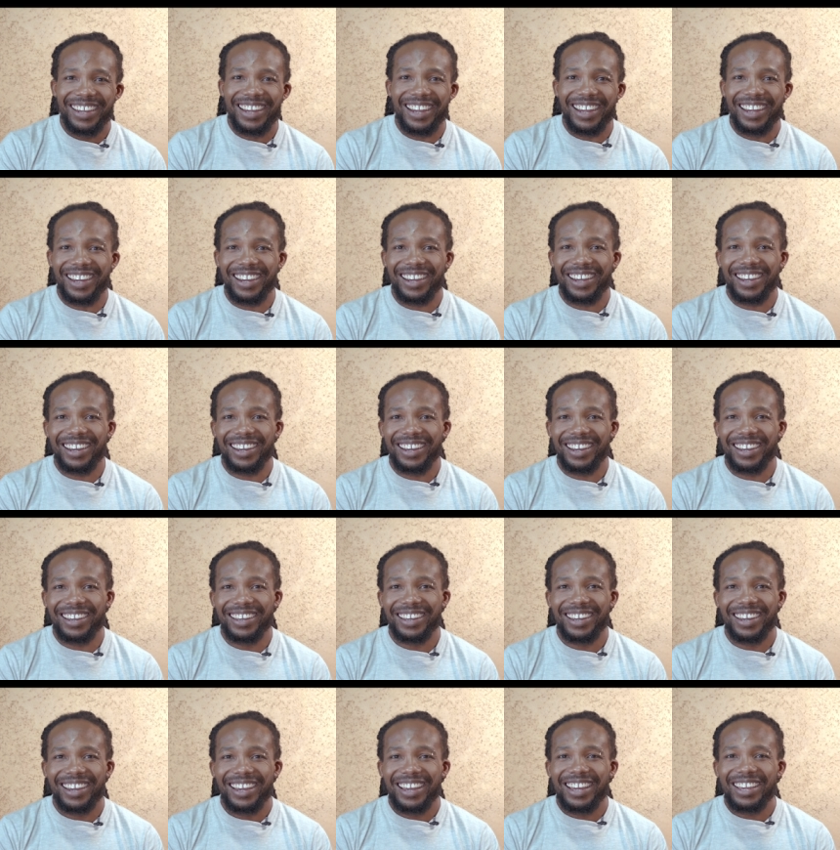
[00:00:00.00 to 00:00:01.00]
Uh,
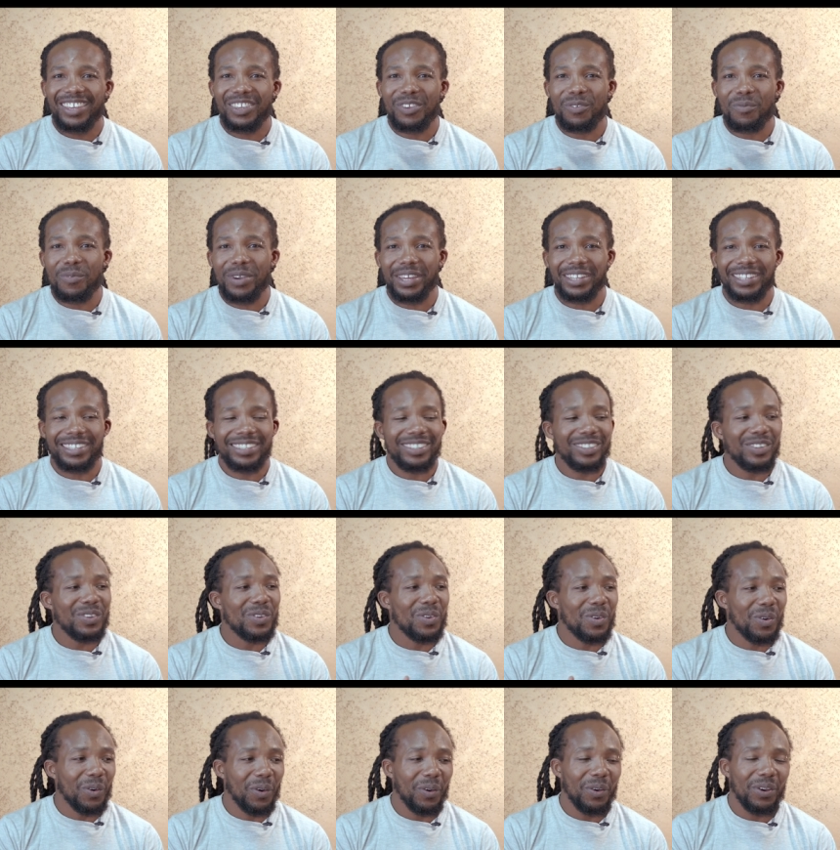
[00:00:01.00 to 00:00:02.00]
you might, you
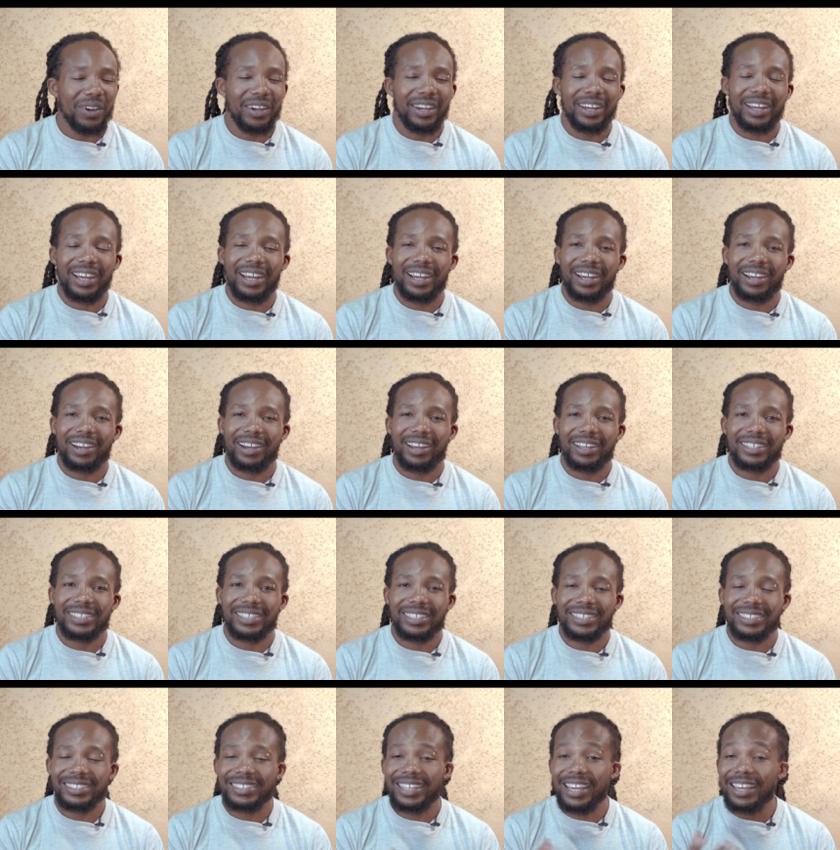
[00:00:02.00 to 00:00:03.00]
know, uh,
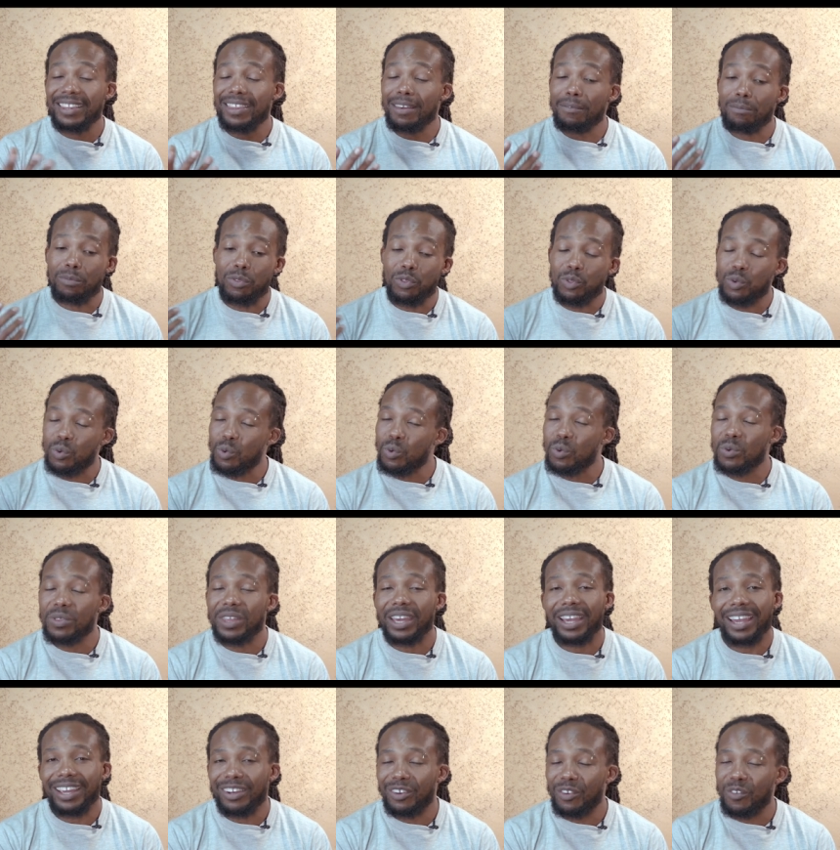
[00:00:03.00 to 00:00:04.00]
just take them through
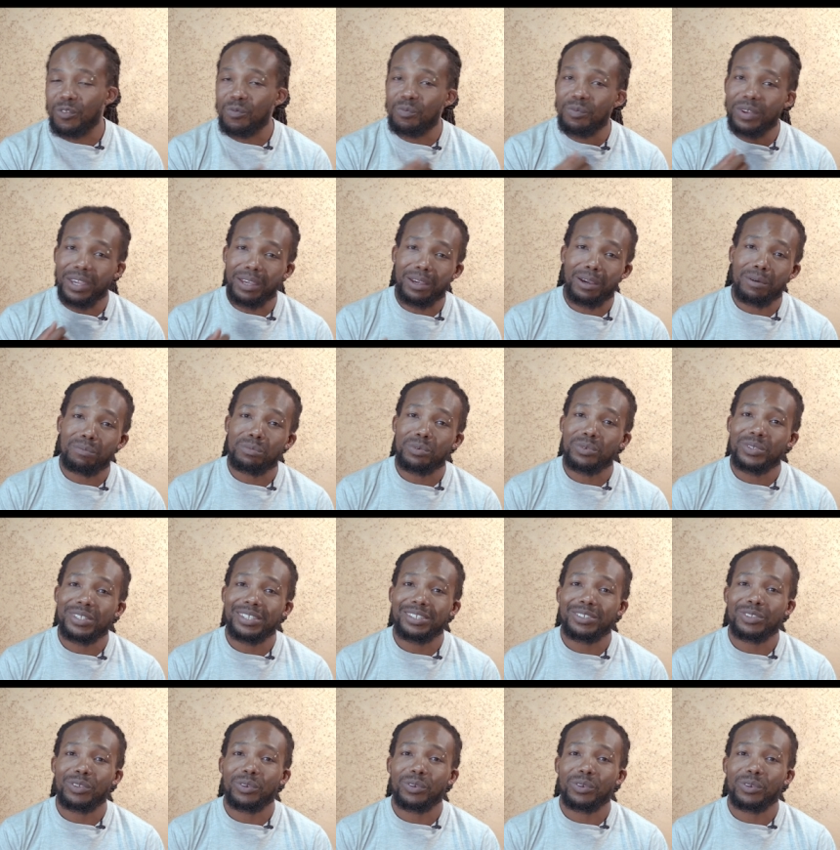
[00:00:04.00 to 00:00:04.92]
the kind of makeup routine